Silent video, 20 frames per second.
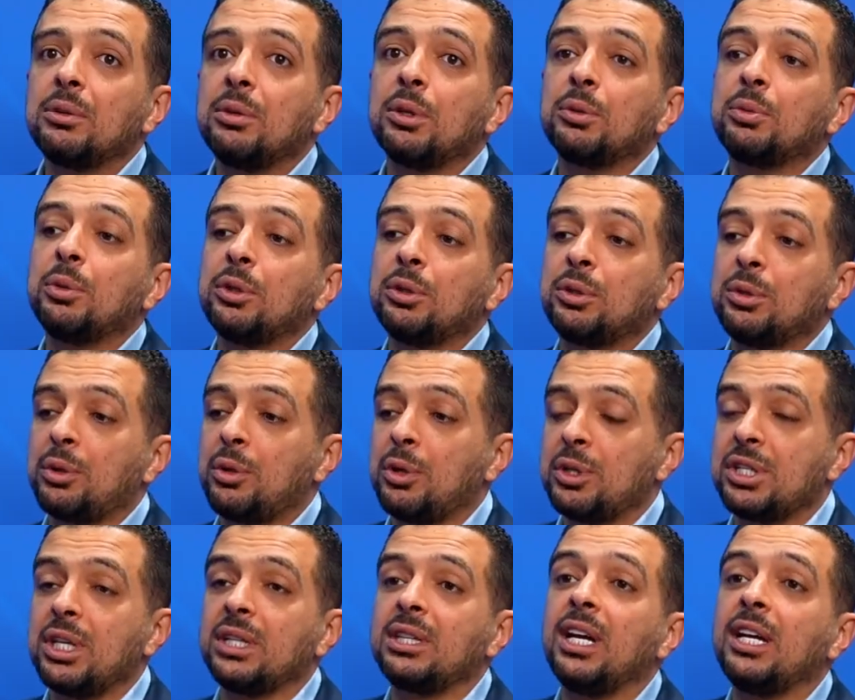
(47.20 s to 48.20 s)
You don't want to
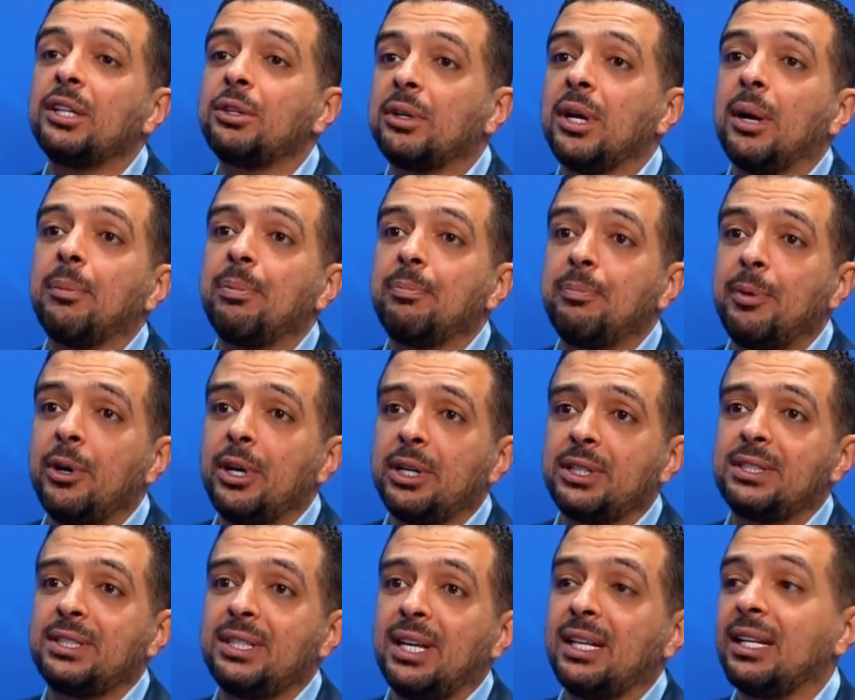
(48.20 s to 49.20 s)
concentrate on a
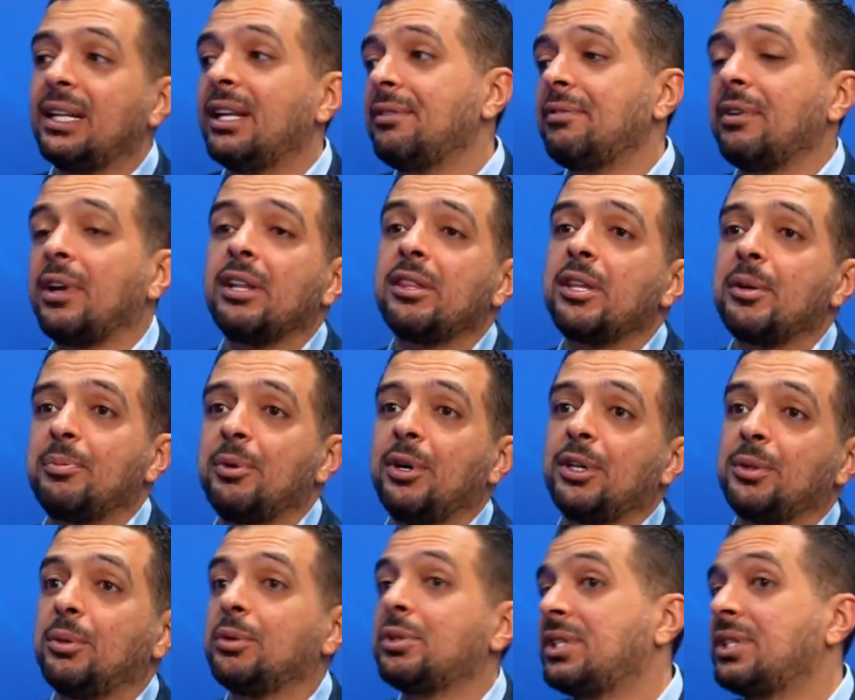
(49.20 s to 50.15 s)
part and leave another part.